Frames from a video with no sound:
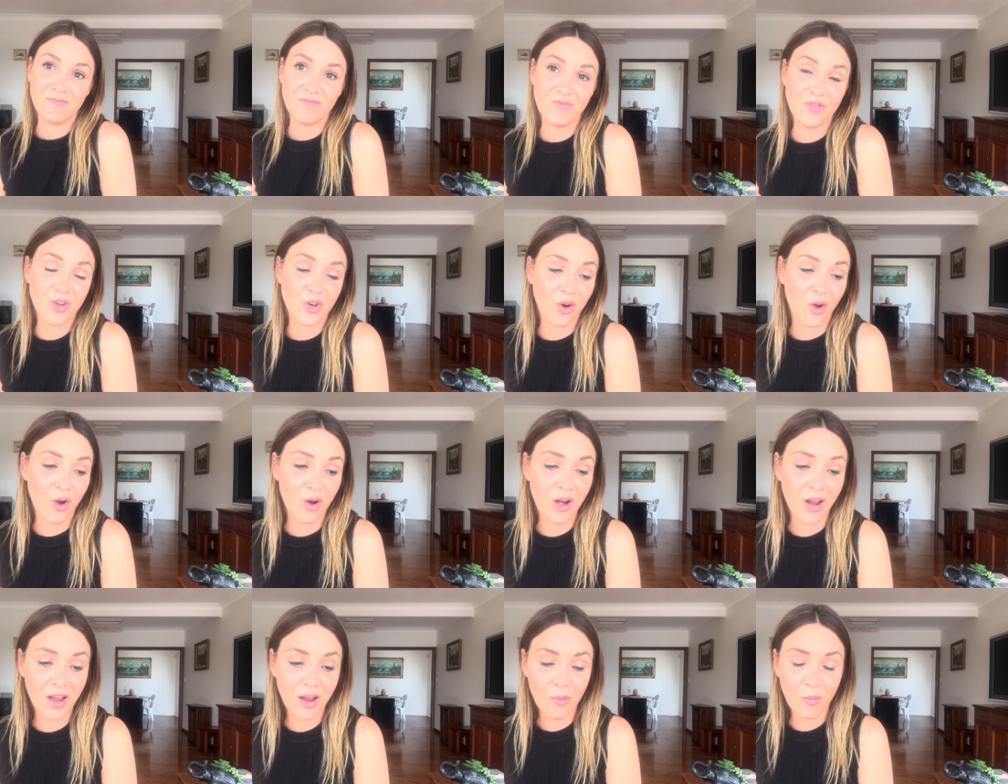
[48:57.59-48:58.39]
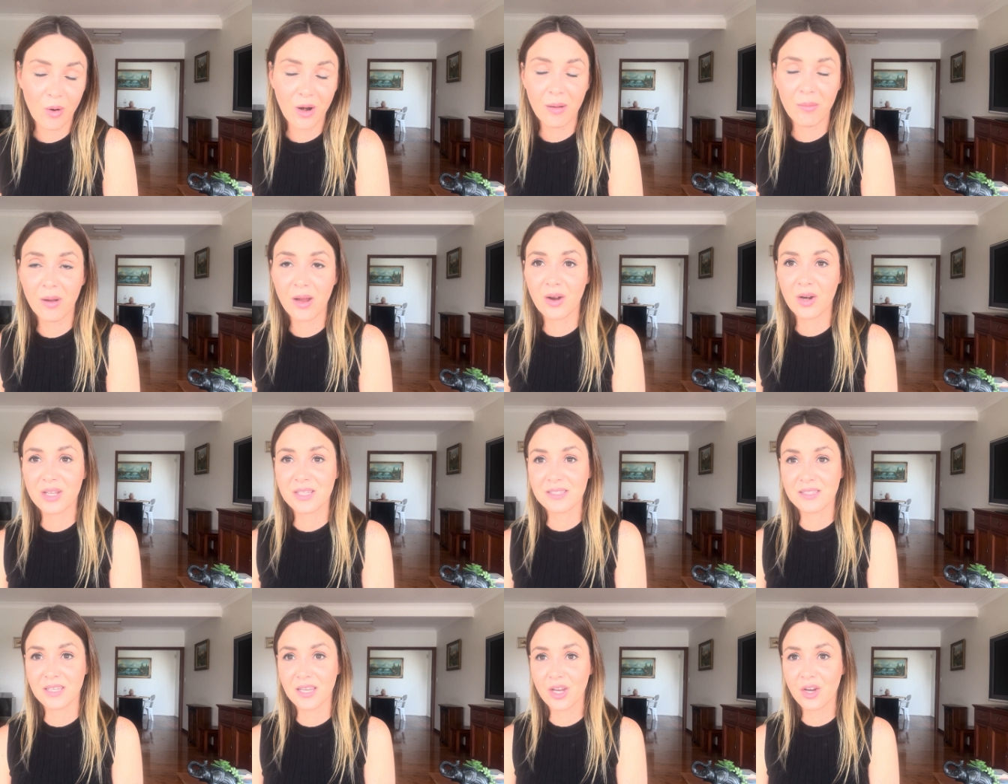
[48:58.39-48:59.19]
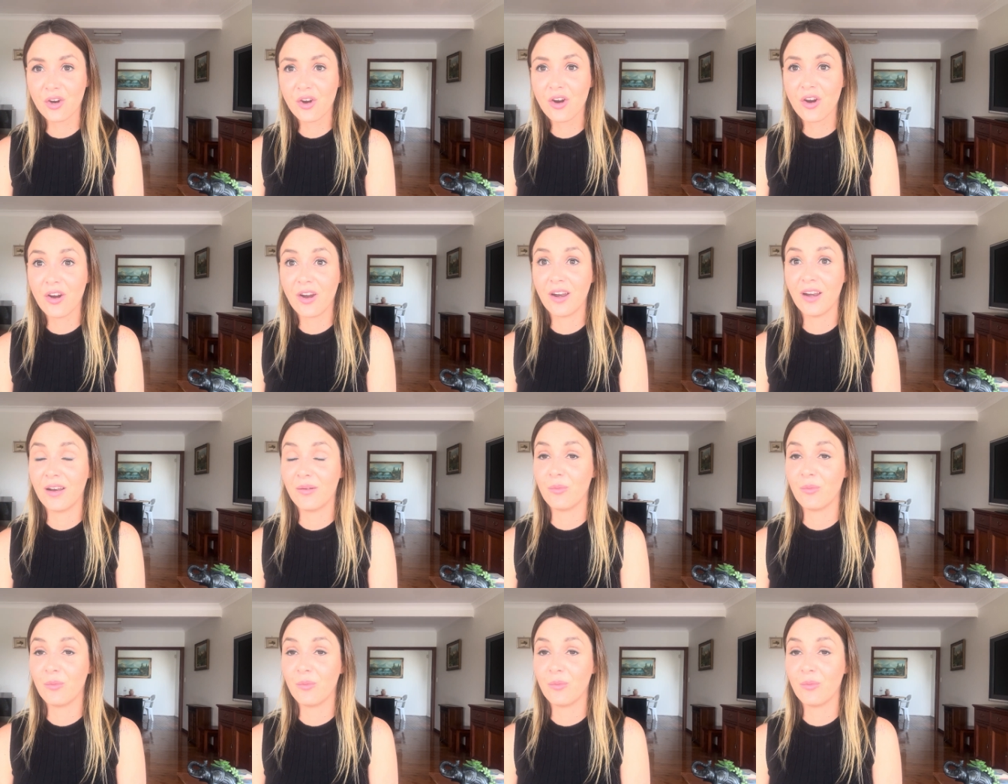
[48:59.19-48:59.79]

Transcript: you know, like when am I going to see her and